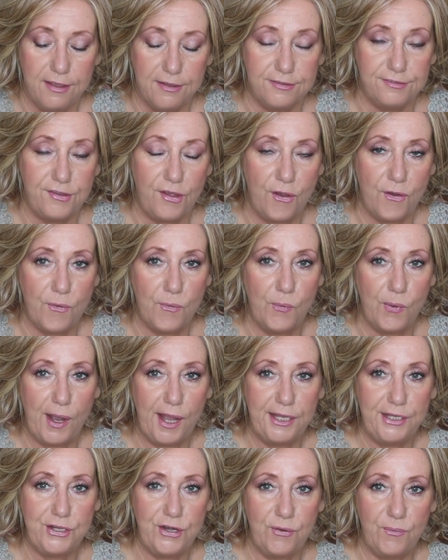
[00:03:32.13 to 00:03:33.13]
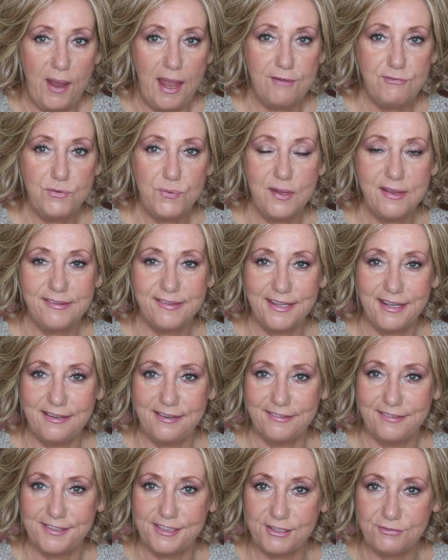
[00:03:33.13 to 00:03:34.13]
So, you know, everyone's
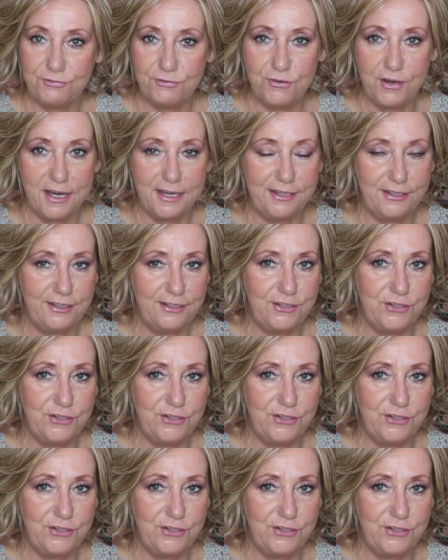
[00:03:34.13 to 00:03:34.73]
skin is different.